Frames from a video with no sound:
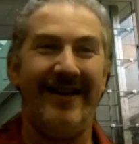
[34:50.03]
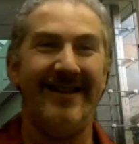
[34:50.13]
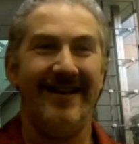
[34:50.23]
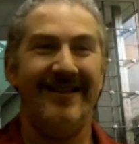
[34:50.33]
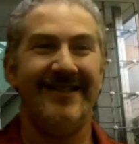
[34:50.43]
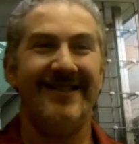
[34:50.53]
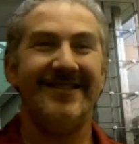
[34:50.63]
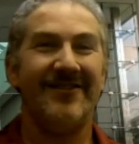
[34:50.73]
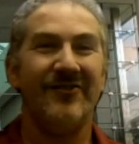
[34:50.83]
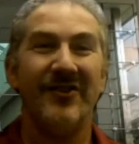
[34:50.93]
It's
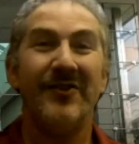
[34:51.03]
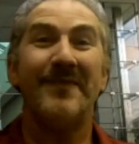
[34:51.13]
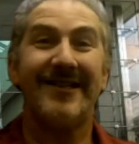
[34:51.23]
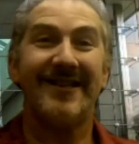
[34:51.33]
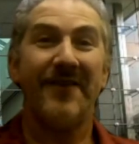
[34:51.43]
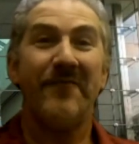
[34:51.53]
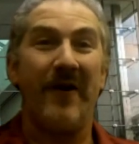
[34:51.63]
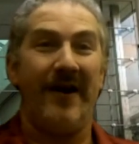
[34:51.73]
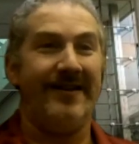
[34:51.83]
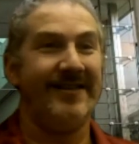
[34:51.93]
just a little bit different